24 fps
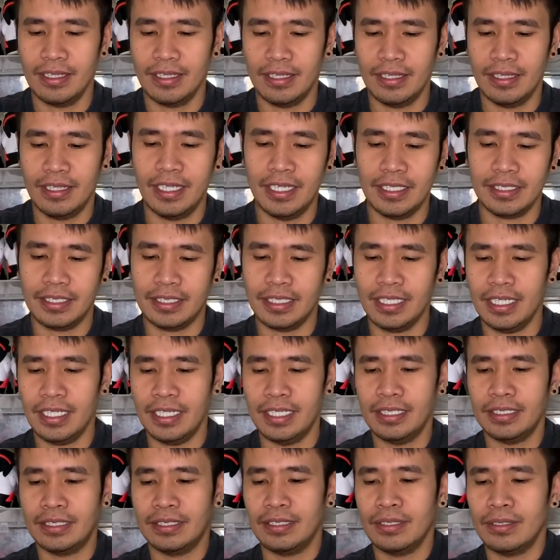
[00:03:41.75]
This
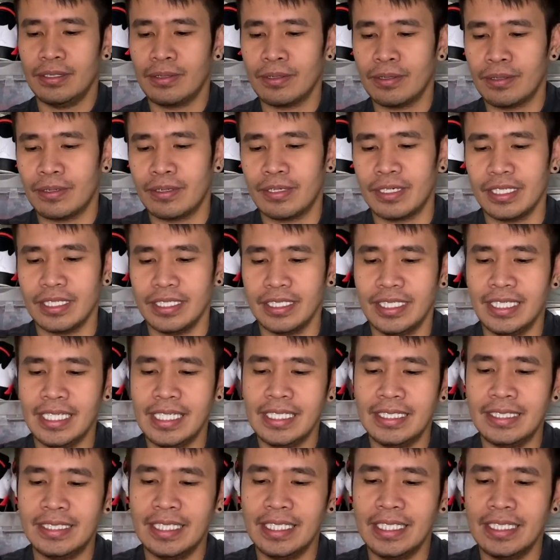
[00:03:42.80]
is your
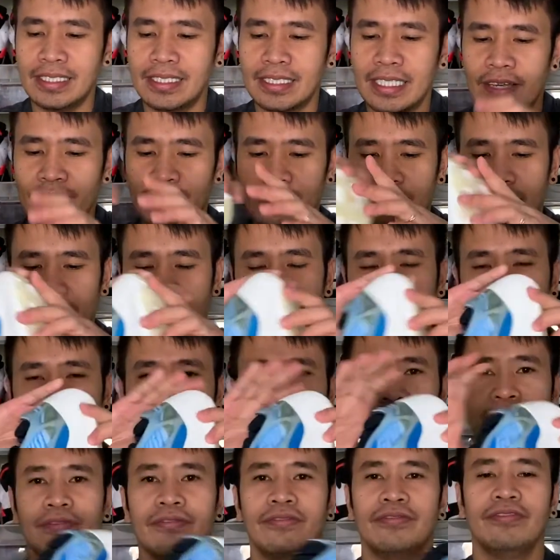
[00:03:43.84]
Yeezy
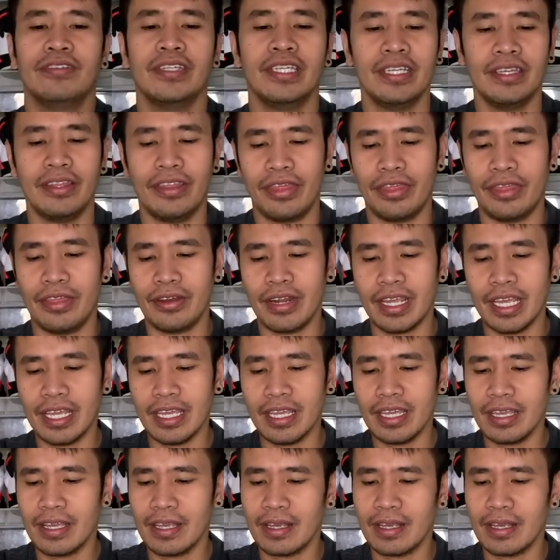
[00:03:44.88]
700 V3